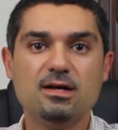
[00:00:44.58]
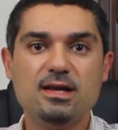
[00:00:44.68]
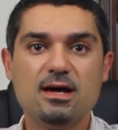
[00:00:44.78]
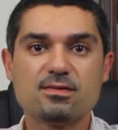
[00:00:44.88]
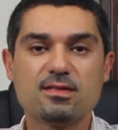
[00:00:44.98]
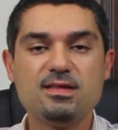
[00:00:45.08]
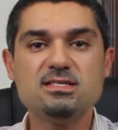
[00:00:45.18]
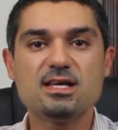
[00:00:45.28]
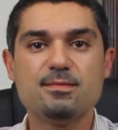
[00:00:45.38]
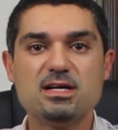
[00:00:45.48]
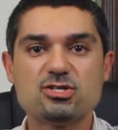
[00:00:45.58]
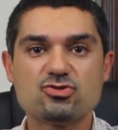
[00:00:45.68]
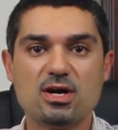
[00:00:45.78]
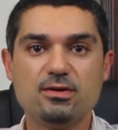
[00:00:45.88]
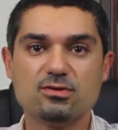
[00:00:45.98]
Now, the things that a
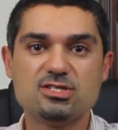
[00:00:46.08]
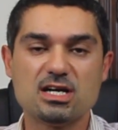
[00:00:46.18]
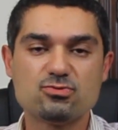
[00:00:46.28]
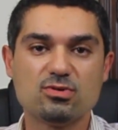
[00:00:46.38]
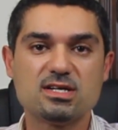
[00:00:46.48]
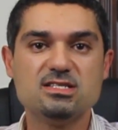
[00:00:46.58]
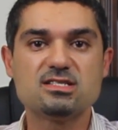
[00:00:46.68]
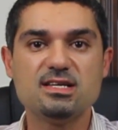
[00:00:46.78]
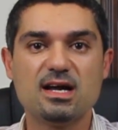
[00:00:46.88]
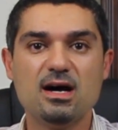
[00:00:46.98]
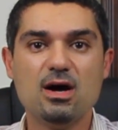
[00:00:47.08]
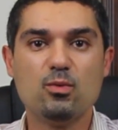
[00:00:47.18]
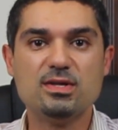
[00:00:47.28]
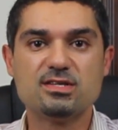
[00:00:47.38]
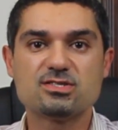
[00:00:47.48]
magistrate or judge will consider
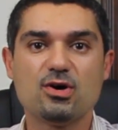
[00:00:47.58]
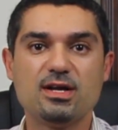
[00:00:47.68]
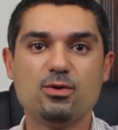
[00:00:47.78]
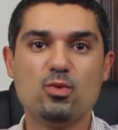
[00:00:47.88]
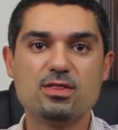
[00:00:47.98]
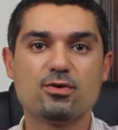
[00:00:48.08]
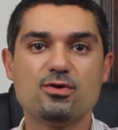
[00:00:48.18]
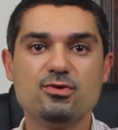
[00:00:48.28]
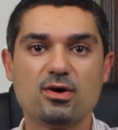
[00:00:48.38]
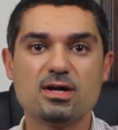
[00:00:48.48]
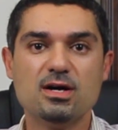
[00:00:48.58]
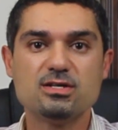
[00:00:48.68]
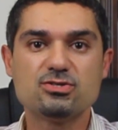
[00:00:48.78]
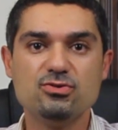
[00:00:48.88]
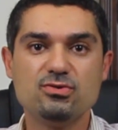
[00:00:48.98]
when deciding whether or not
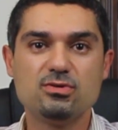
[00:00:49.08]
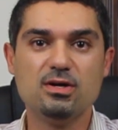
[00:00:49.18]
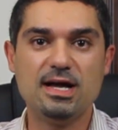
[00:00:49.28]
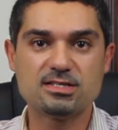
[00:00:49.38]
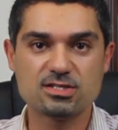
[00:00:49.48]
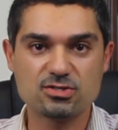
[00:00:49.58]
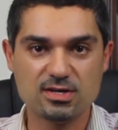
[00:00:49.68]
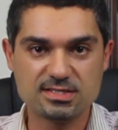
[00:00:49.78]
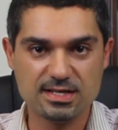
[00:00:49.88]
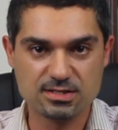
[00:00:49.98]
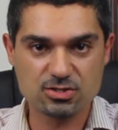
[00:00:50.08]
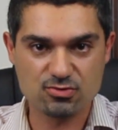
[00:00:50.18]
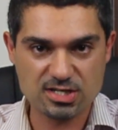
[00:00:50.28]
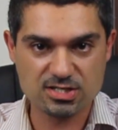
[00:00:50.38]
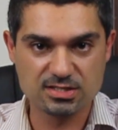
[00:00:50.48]
to exercise their
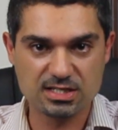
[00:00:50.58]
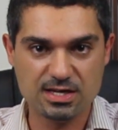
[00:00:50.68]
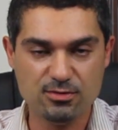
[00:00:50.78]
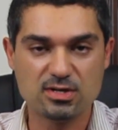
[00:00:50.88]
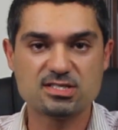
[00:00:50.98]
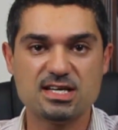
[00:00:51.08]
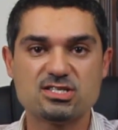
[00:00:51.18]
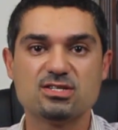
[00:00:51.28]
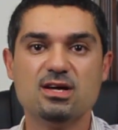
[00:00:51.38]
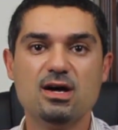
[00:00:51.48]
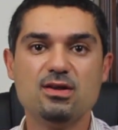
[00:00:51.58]
discretion to give you a Section